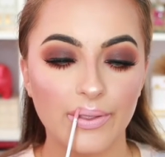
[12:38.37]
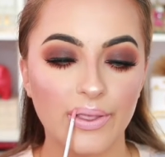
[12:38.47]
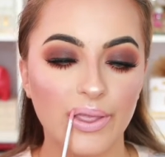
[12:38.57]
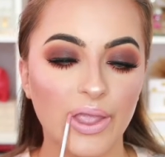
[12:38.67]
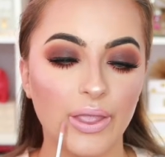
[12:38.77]

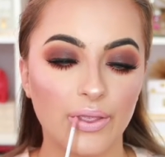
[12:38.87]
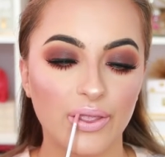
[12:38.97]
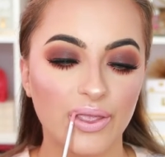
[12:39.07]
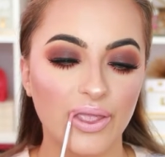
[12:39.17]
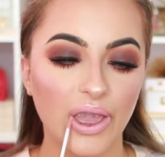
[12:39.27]
I
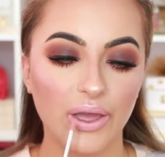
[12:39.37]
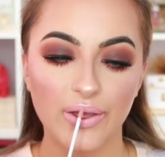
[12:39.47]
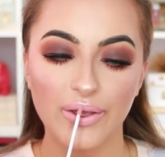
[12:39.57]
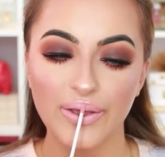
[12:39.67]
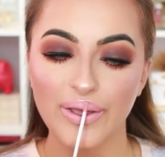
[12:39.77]
personally think it might be
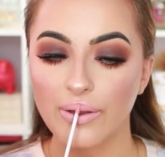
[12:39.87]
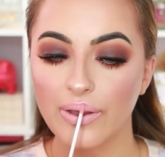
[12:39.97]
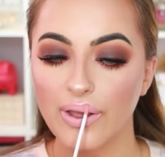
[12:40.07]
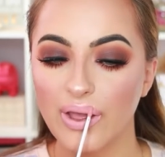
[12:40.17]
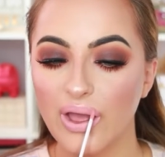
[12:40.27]
a little bit
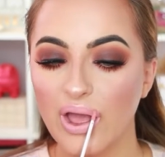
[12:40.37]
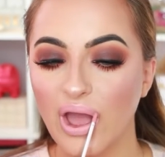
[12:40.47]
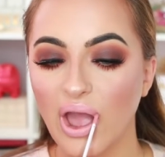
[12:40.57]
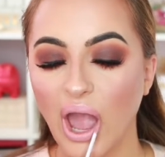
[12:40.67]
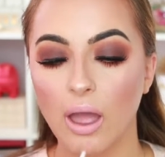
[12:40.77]
too
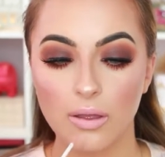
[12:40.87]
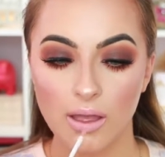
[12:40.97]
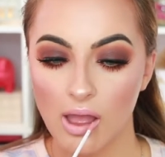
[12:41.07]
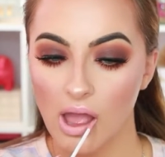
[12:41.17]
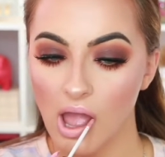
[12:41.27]
light for
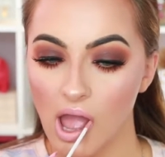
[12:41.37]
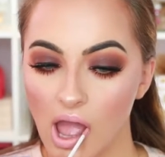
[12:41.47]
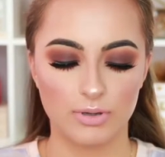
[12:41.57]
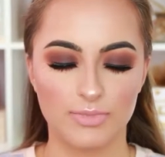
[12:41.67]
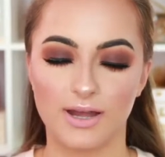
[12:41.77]
me.
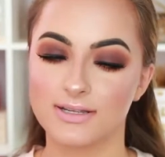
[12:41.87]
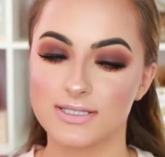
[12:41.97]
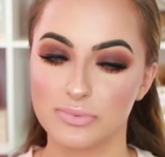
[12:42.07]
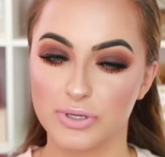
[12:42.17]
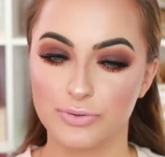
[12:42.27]
I'm not
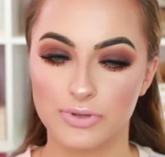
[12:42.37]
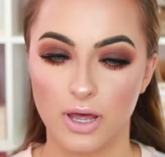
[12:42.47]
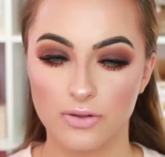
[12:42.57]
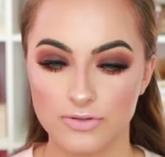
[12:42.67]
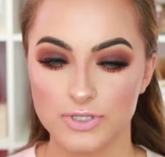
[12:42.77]
someone who
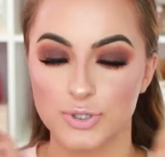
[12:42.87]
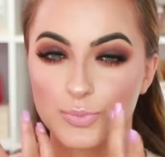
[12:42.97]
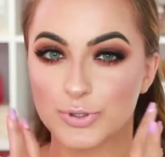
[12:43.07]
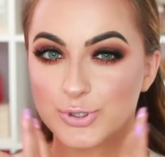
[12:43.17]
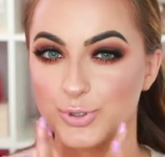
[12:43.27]
loves
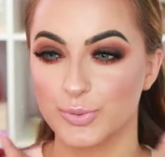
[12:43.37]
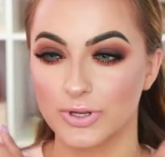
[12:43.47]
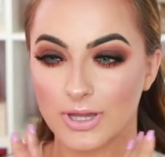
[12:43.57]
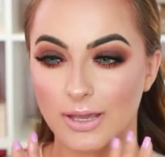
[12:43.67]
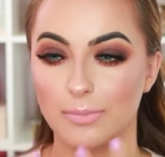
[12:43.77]

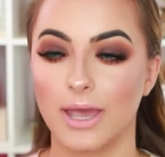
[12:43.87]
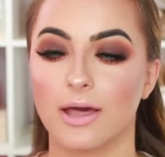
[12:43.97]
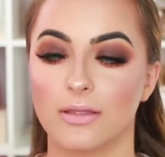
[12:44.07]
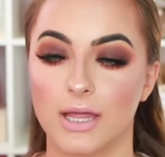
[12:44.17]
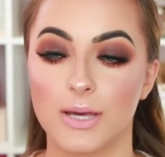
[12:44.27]
super light
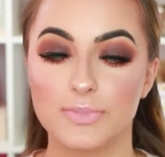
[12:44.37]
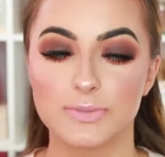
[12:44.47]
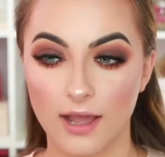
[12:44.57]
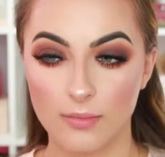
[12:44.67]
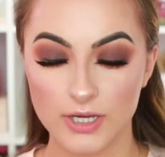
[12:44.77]
pale lips.
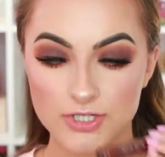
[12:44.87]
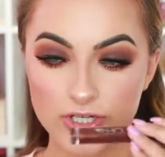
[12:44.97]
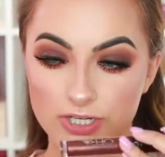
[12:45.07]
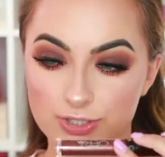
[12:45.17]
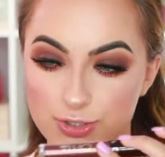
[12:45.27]
Now I'm
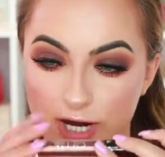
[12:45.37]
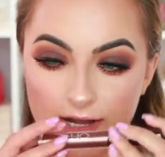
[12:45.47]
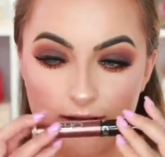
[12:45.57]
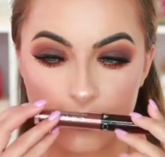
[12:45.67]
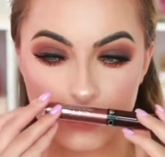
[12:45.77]
actually going to
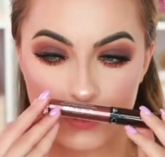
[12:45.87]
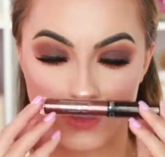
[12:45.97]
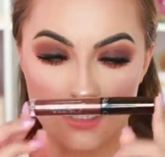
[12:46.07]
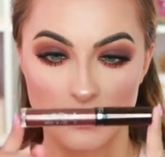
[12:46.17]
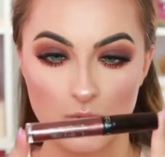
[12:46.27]
try on
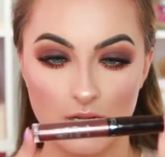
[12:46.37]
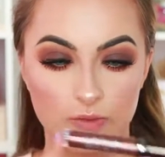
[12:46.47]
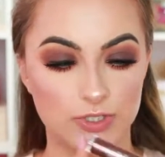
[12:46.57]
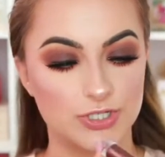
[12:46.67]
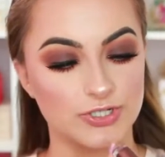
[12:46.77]
this
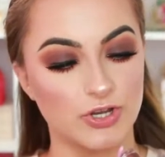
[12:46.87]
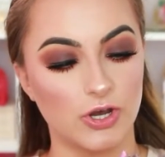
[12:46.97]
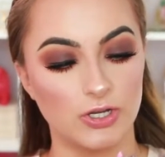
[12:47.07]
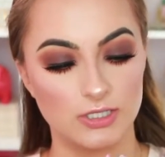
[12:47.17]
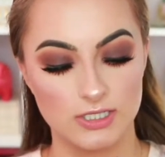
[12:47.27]
one, which is
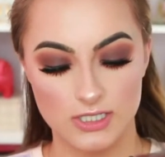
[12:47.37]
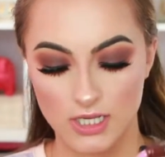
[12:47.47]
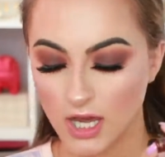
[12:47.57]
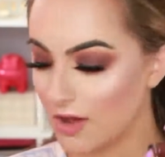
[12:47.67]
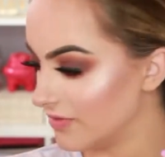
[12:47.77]
called
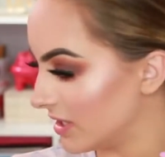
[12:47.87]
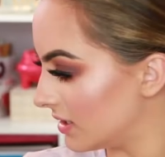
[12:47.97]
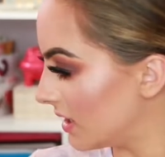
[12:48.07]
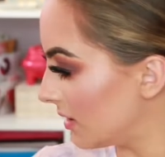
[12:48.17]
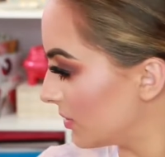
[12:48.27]

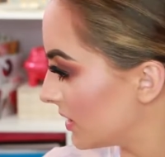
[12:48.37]
Coven, I